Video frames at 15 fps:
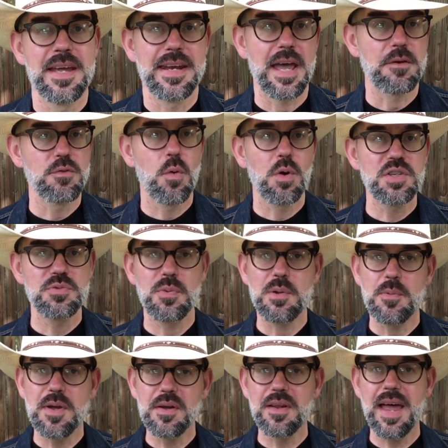Now, of course, we
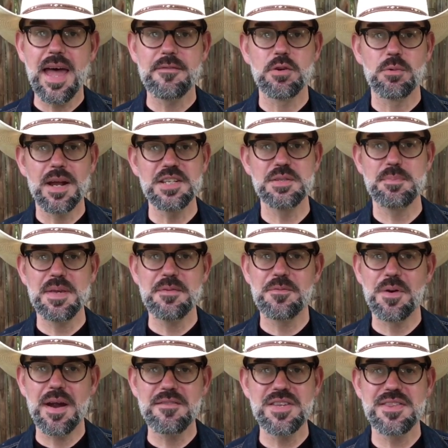will have a recipe
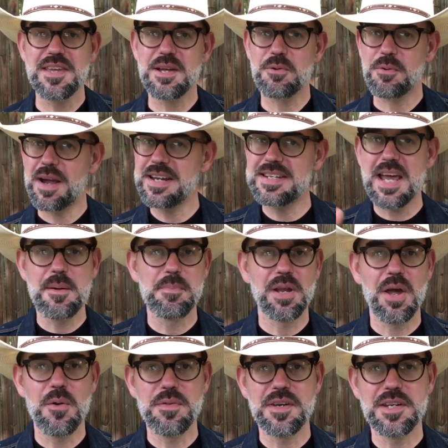for everything right down
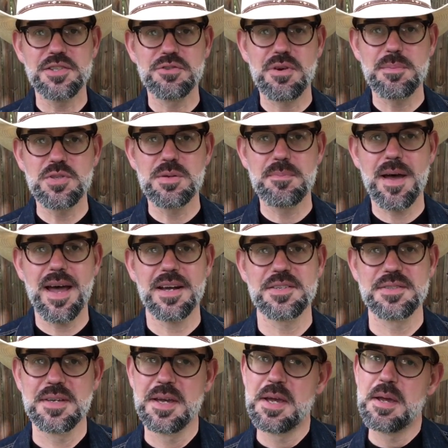below in the description
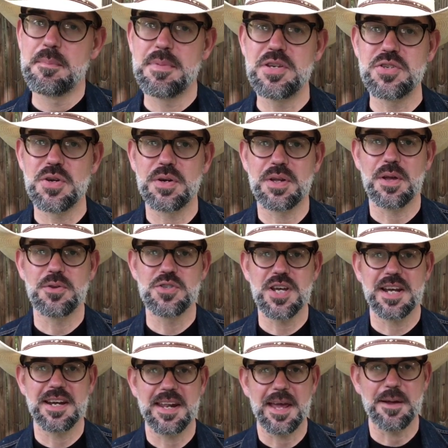box. Be sure to go
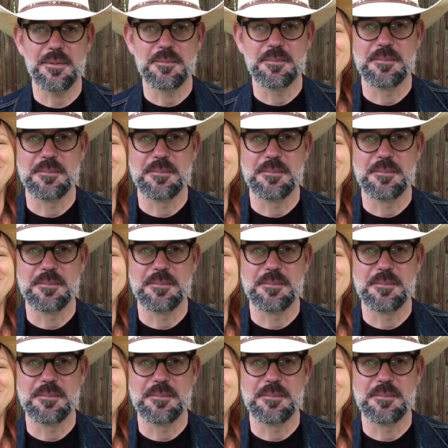check it out.